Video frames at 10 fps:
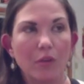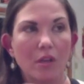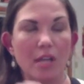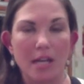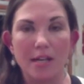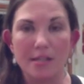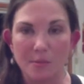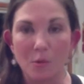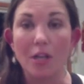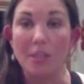needed to
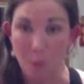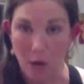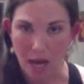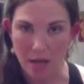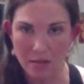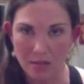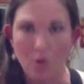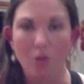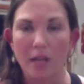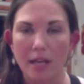support its brand,
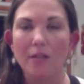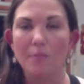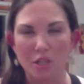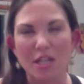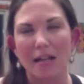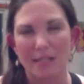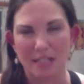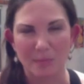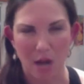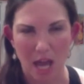or like protect its
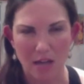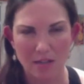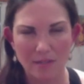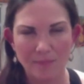brand.